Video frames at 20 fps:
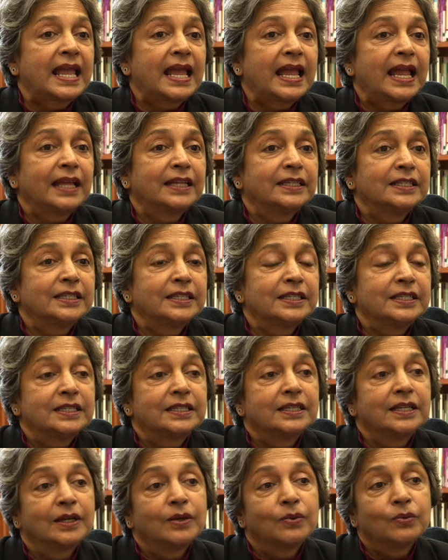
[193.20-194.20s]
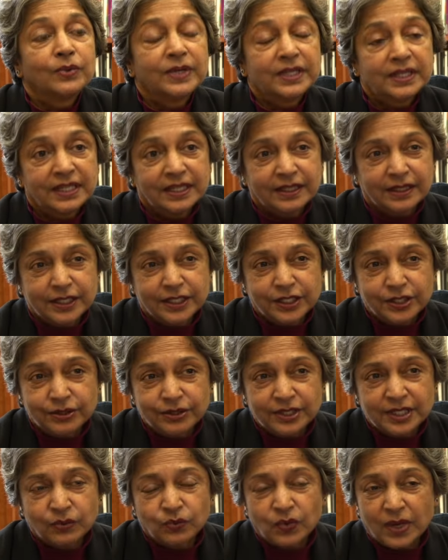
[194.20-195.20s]
and we think that
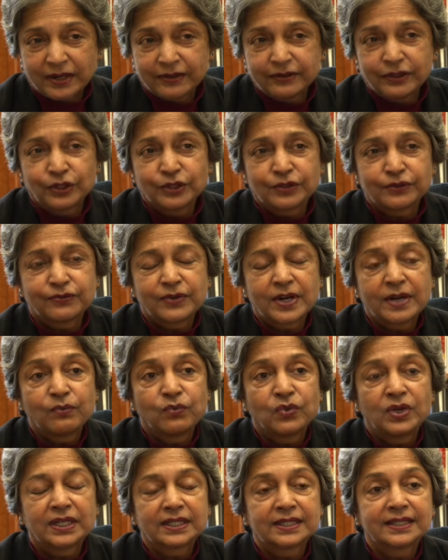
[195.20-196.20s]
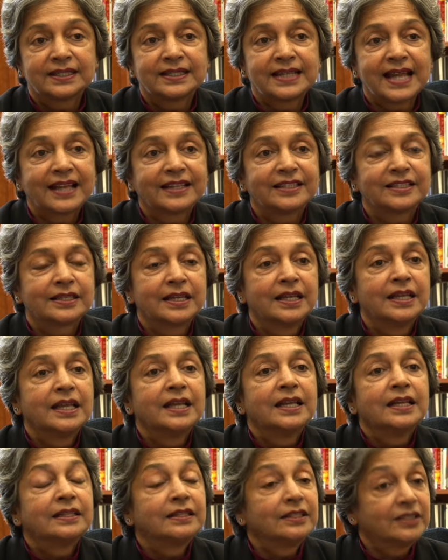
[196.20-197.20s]
using one of those frameworks that
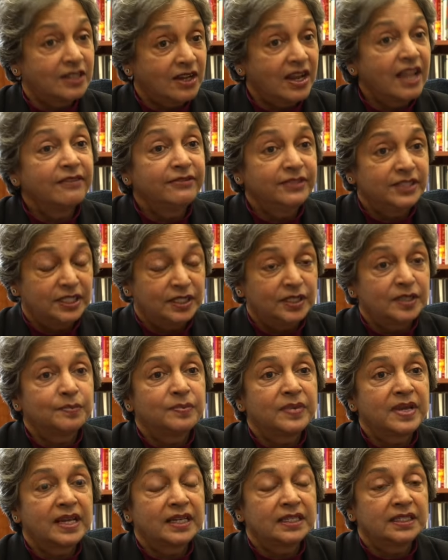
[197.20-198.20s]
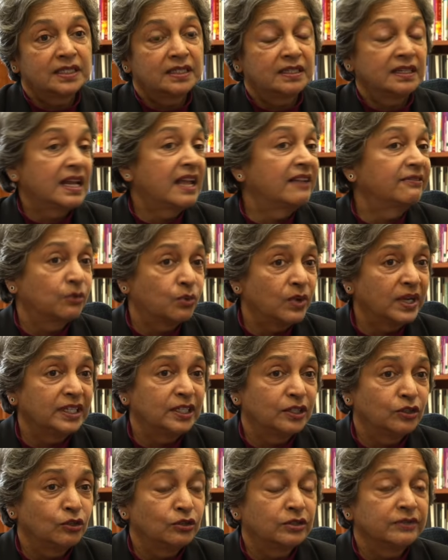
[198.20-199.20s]
are evidence-based and have
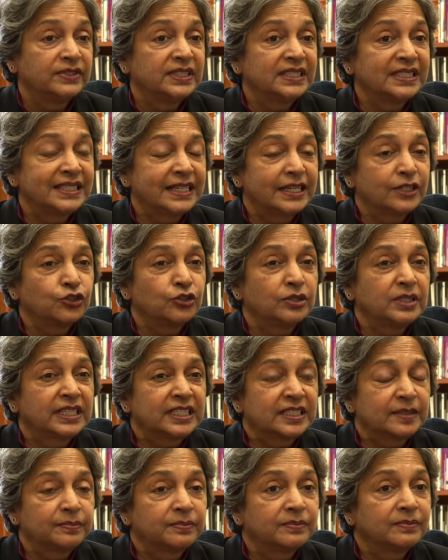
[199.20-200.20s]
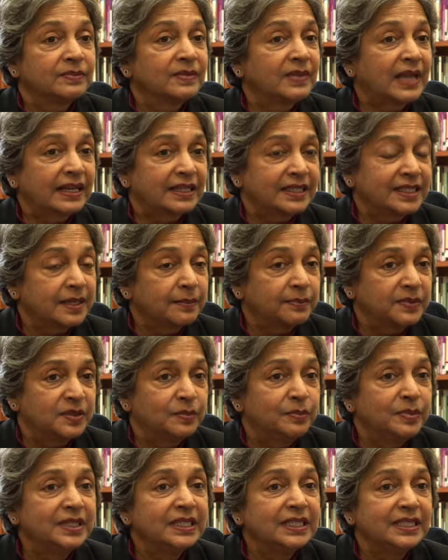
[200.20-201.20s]
quite a lot of international
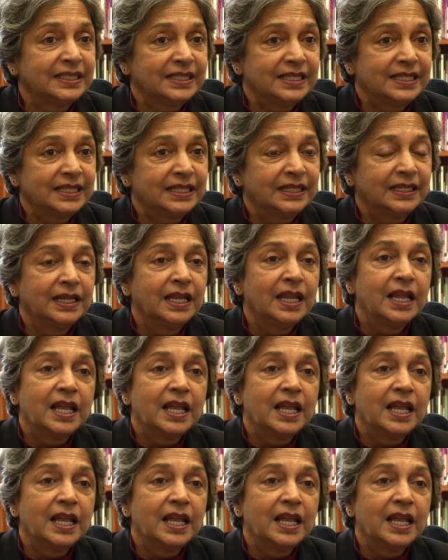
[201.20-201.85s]
acceptability